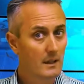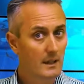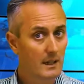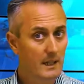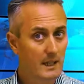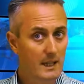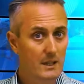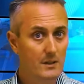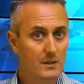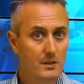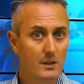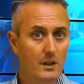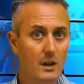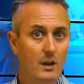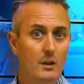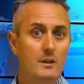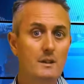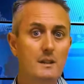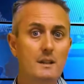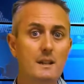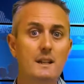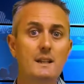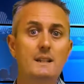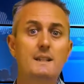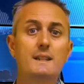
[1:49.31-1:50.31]
Key to
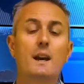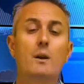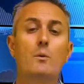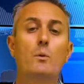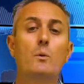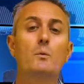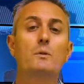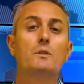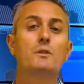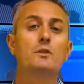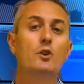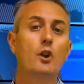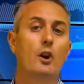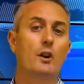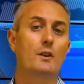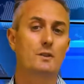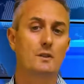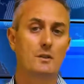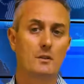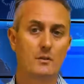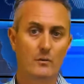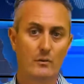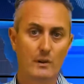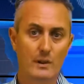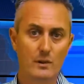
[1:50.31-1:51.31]
note is that we would
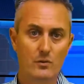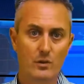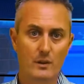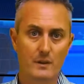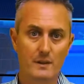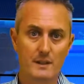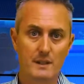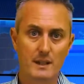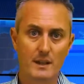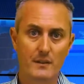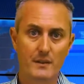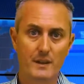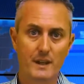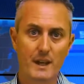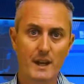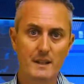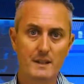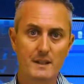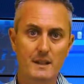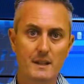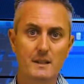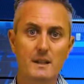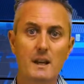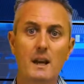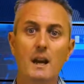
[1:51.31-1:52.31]
not retranslate the
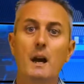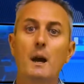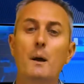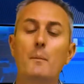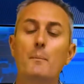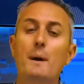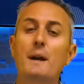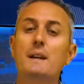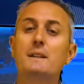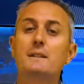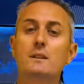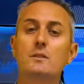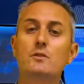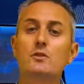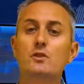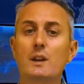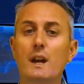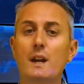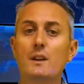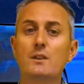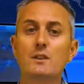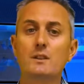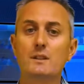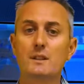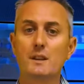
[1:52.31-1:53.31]
asset based on
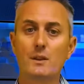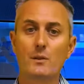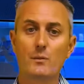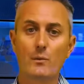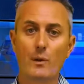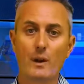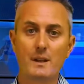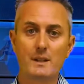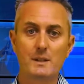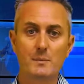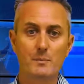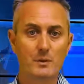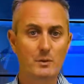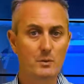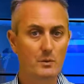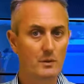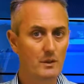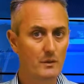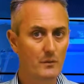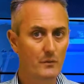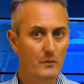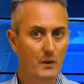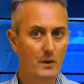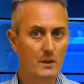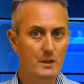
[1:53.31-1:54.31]
changes in the rate between
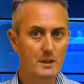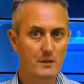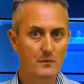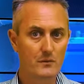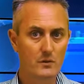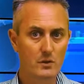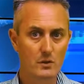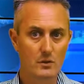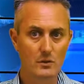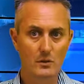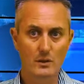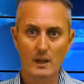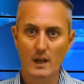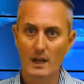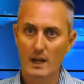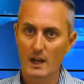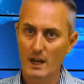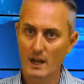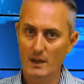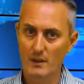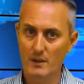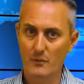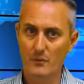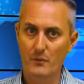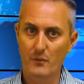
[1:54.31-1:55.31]
the 1st of June
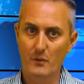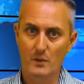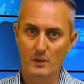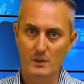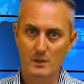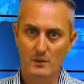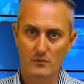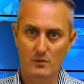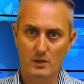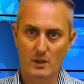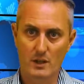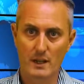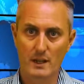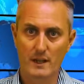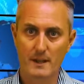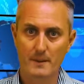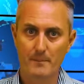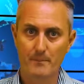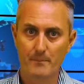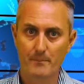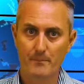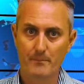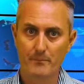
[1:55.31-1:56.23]
and the 1st of July.